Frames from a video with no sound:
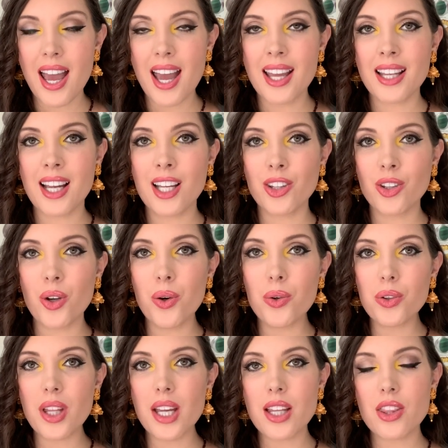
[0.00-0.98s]
And I
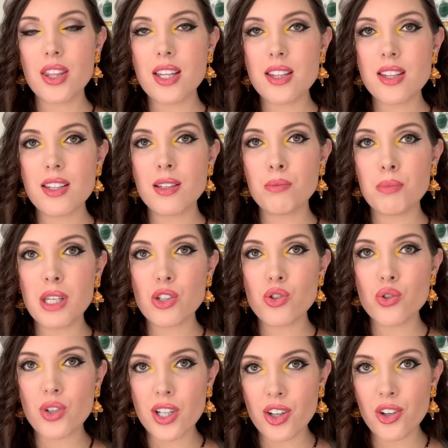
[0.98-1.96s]
know like this can be
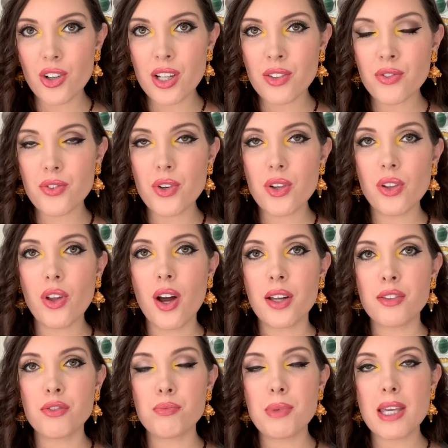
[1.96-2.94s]
triggering for a
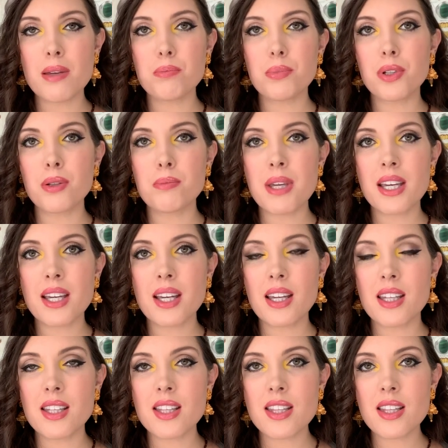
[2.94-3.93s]
lot of people
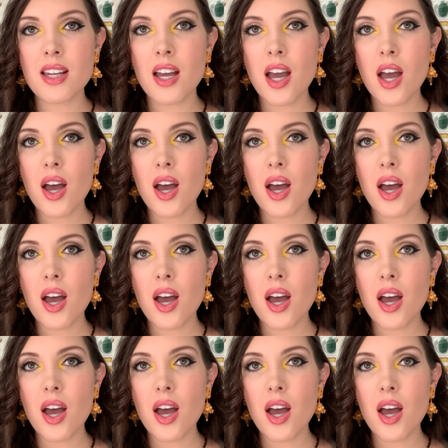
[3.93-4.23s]
because